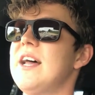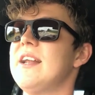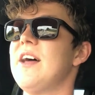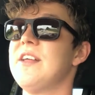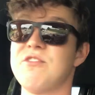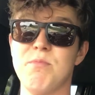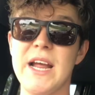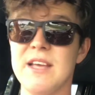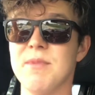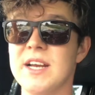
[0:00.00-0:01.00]
and there's
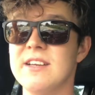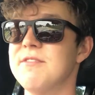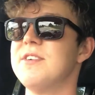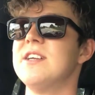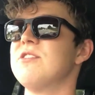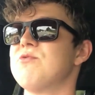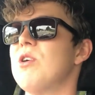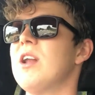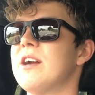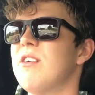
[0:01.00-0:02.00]
many Defenders
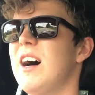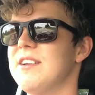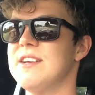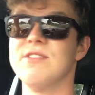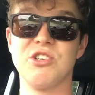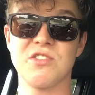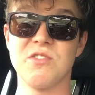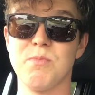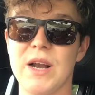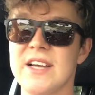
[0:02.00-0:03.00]
rolling around, even
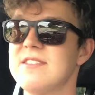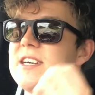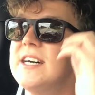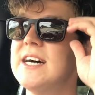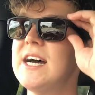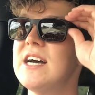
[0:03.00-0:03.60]
just in Plett here.